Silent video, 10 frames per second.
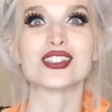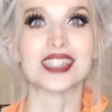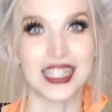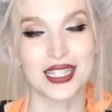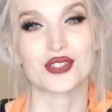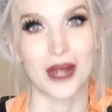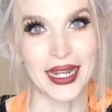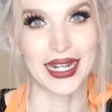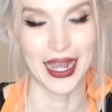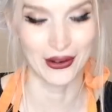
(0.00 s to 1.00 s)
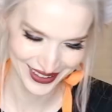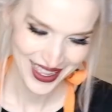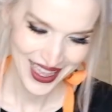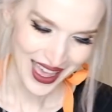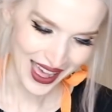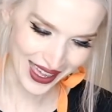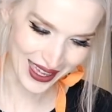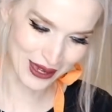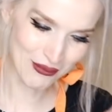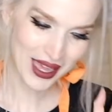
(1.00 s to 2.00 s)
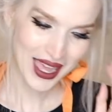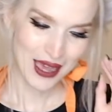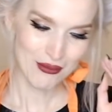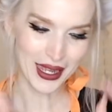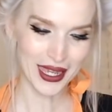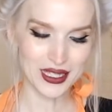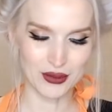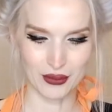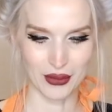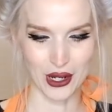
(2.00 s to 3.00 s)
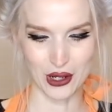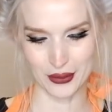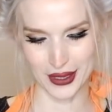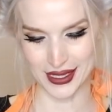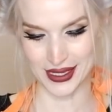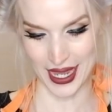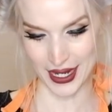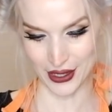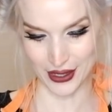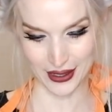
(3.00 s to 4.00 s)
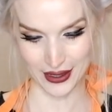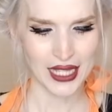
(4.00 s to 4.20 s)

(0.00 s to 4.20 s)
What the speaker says: is right now. My husband brought home this cider.